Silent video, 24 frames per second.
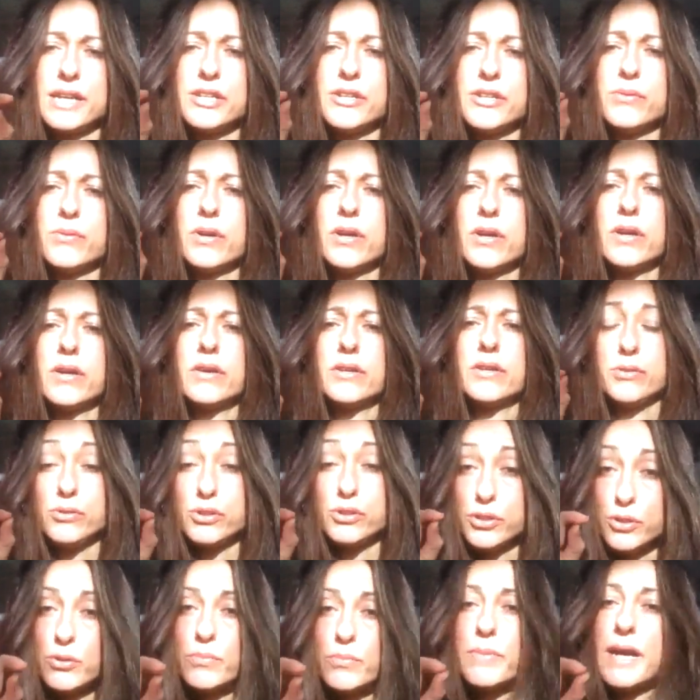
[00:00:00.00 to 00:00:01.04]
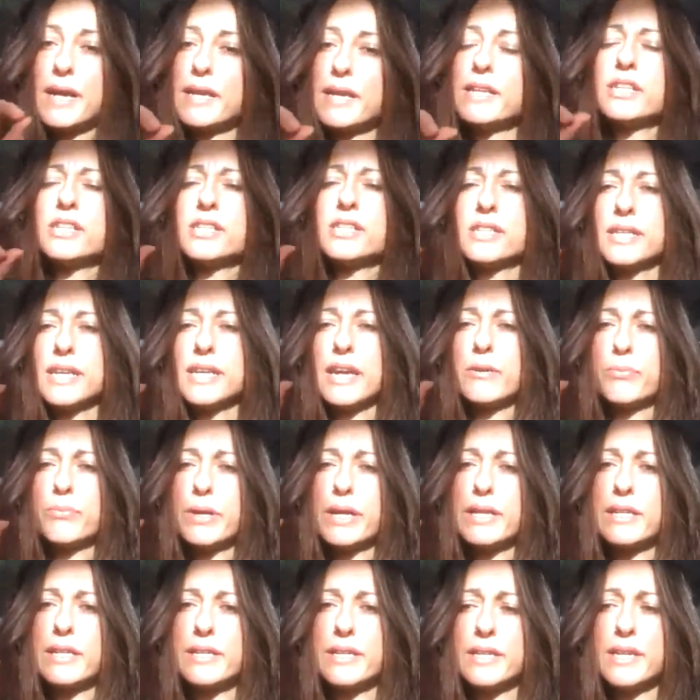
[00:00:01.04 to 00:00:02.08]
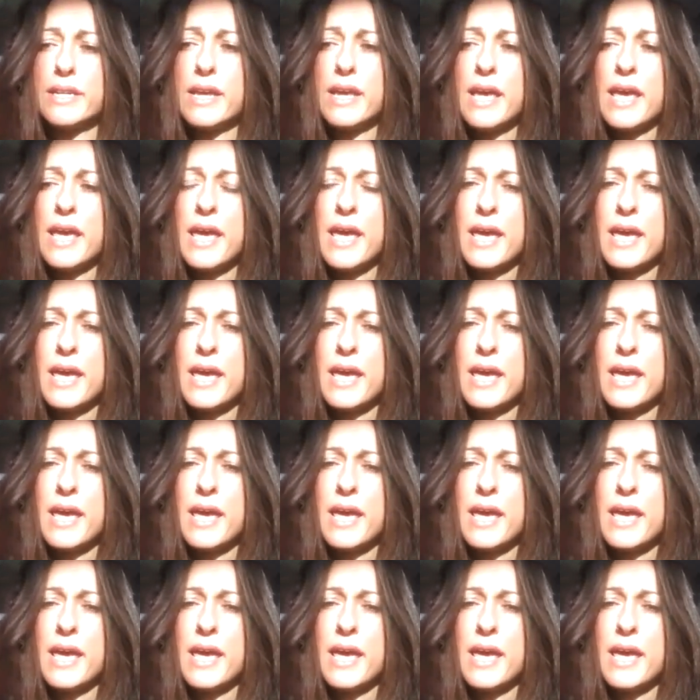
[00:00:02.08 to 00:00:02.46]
and you do manage to get pregnant,